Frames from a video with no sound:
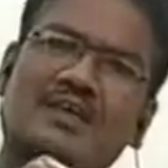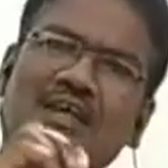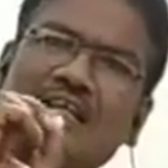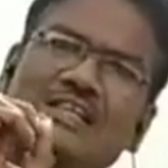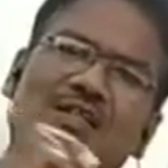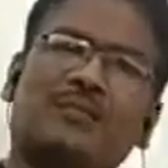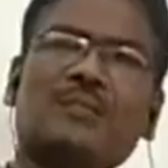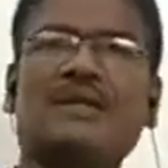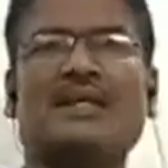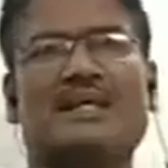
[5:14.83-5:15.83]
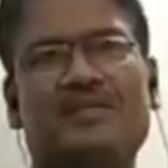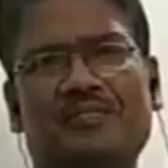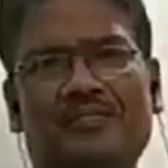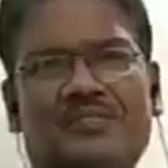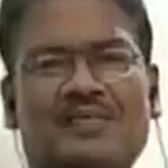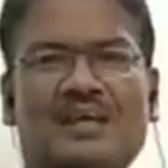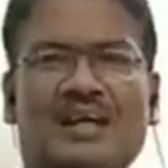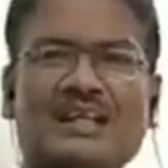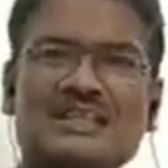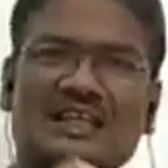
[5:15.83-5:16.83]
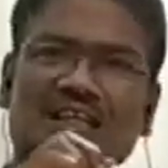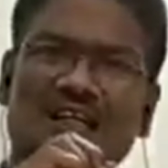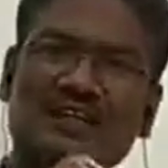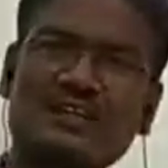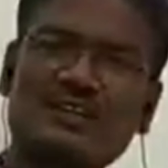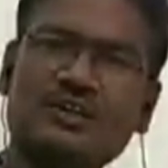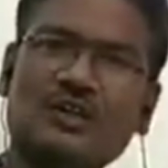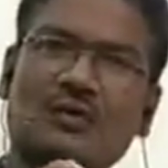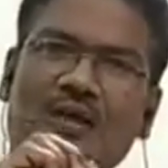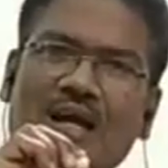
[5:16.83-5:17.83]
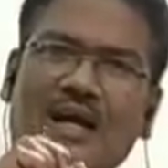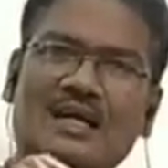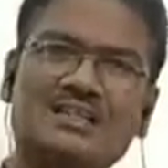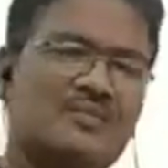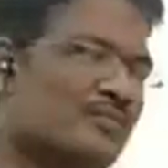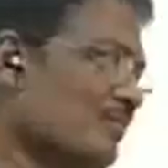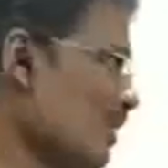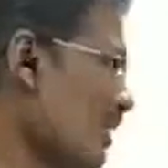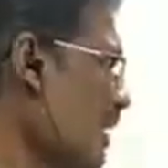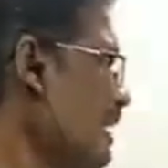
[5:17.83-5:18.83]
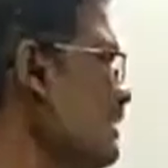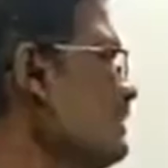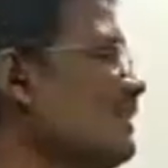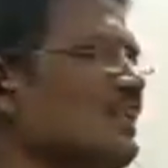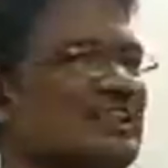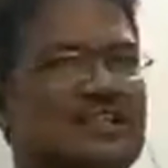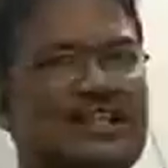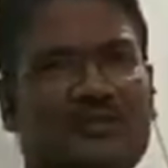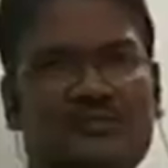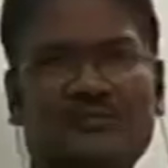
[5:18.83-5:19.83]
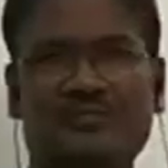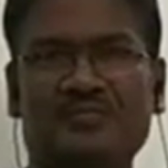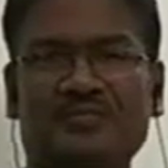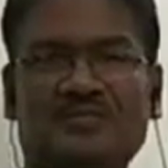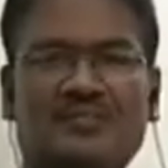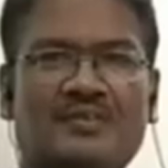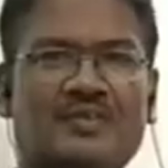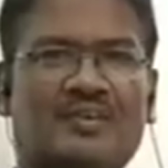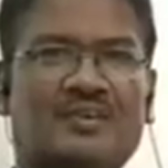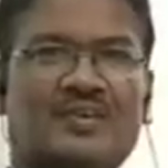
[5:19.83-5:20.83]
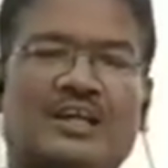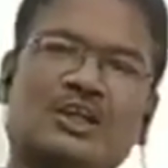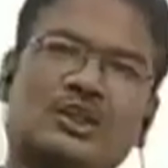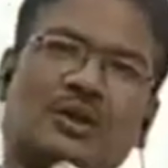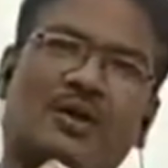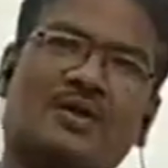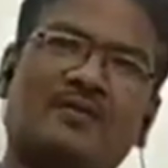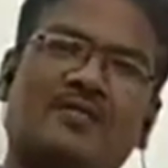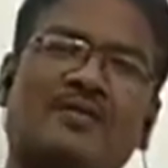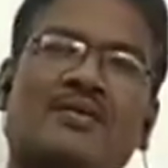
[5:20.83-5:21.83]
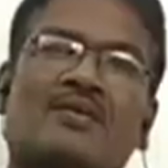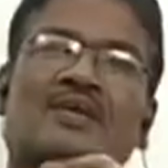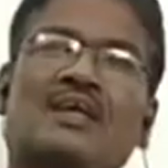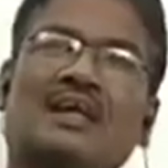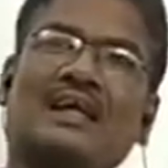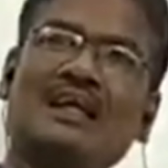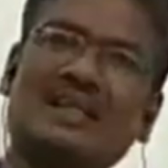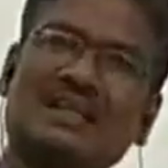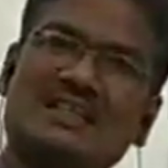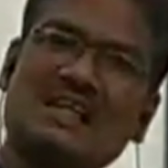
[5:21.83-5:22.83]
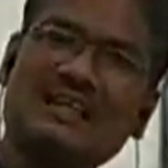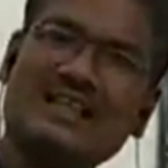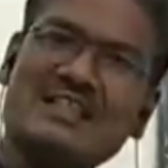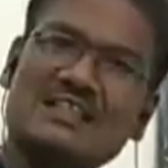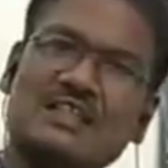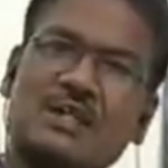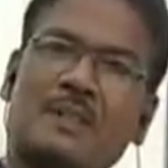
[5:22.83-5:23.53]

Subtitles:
is repeated. Hence it is known as alliteration. In short, in a sentence,